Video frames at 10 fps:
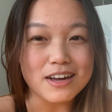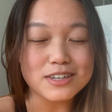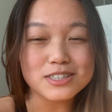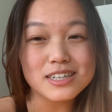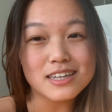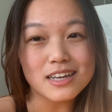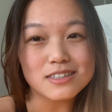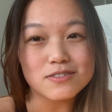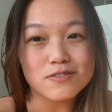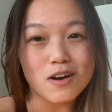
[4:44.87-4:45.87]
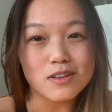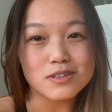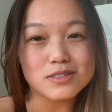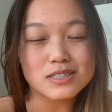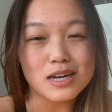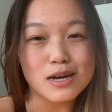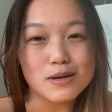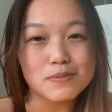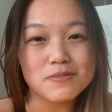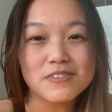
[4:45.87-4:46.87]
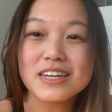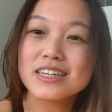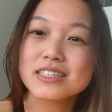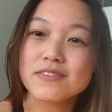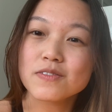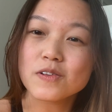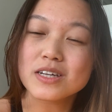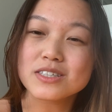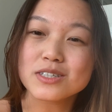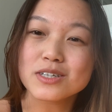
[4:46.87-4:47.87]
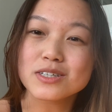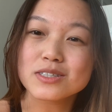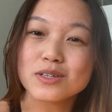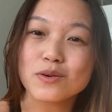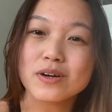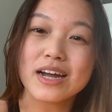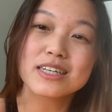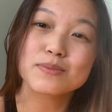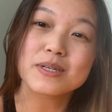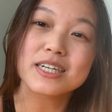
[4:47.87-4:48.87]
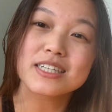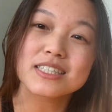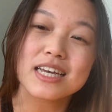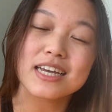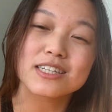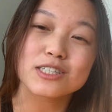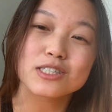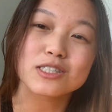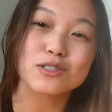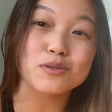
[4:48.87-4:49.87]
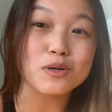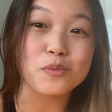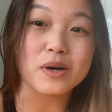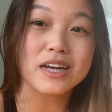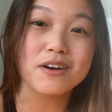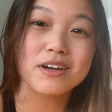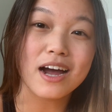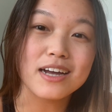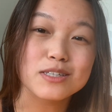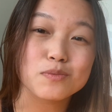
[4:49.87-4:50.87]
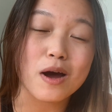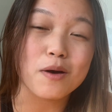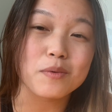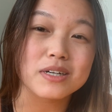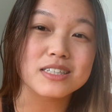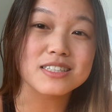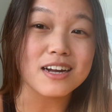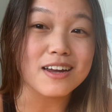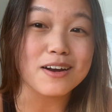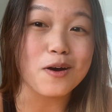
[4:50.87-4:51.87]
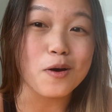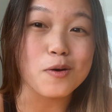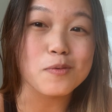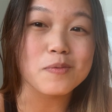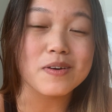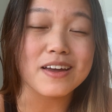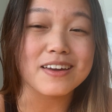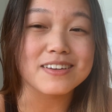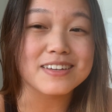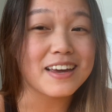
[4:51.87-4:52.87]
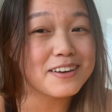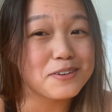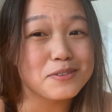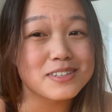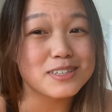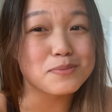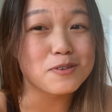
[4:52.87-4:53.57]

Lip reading: I usually like to follow some fitness influencers or experts and just do their workout guides while we're stuck at home and can't go to the gym,